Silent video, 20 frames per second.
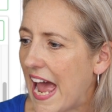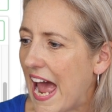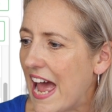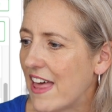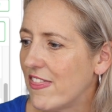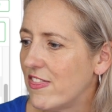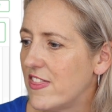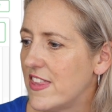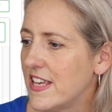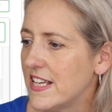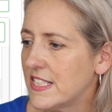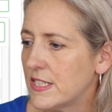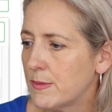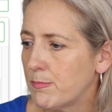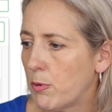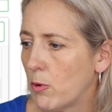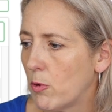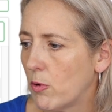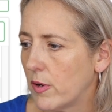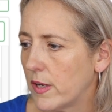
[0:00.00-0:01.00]
At this
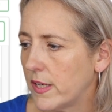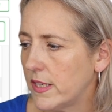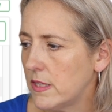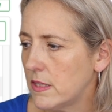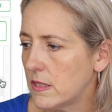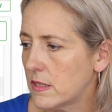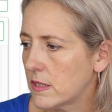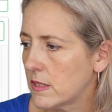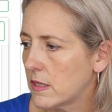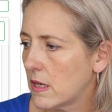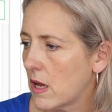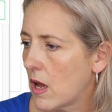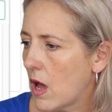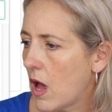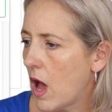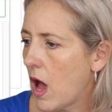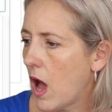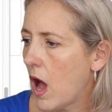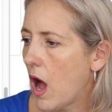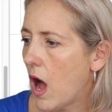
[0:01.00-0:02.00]
point,
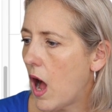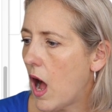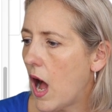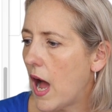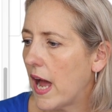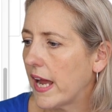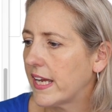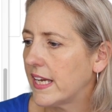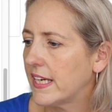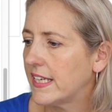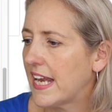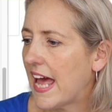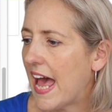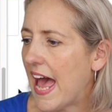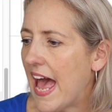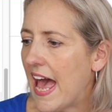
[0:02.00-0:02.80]
I can